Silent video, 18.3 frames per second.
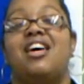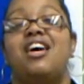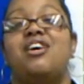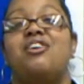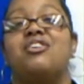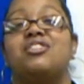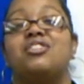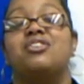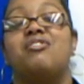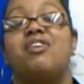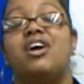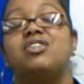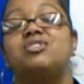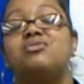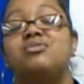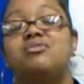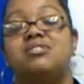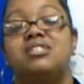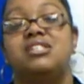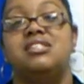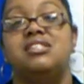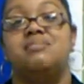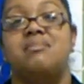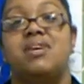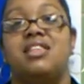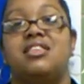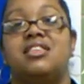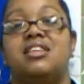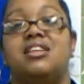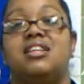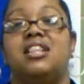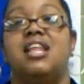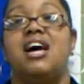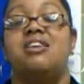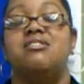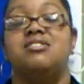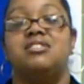Well, the gradual release method
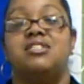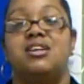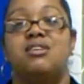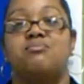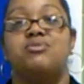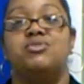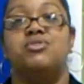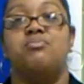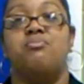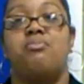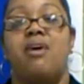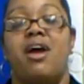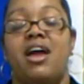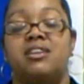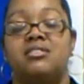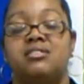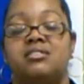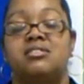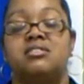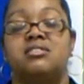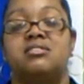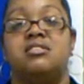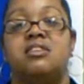allows them to practice